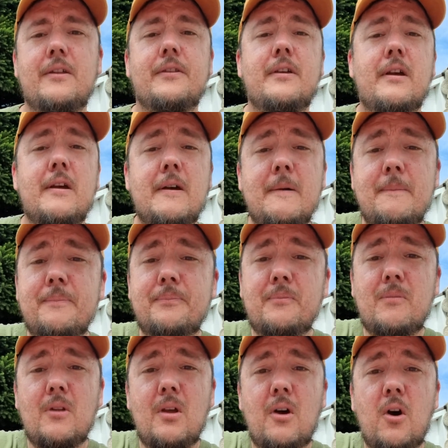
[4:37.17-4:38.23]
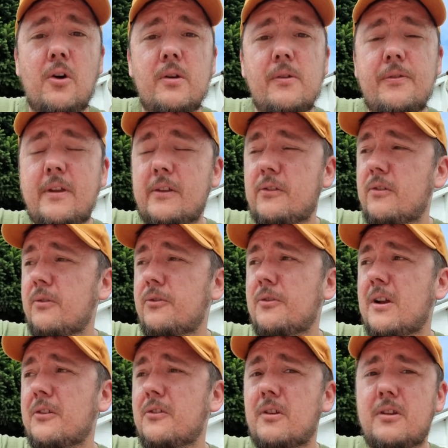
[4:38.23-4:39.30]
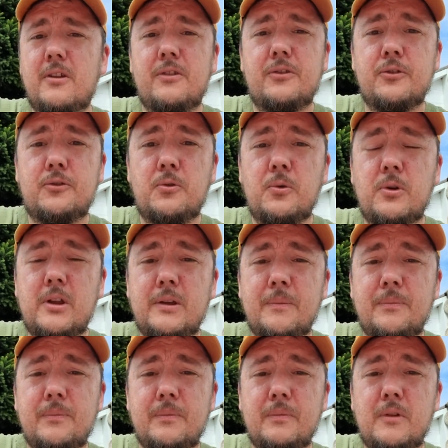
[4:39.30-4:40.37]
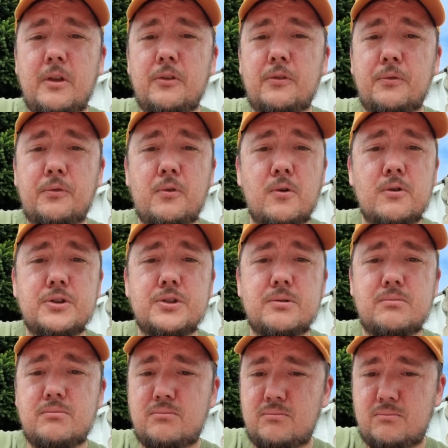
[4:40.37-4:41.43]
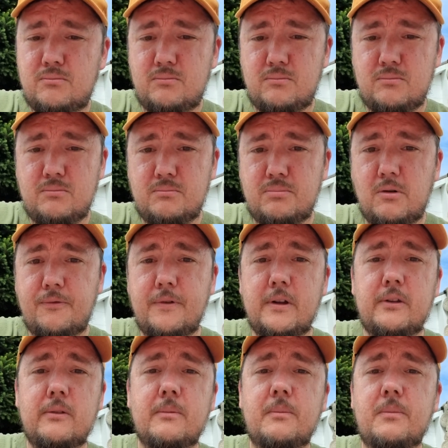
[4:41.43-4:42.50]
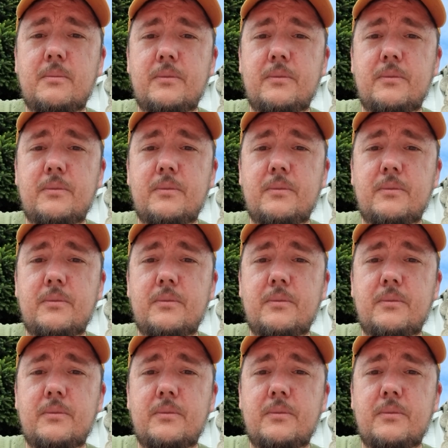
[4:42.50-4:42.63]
the other strengths, the tuning is of course perfect.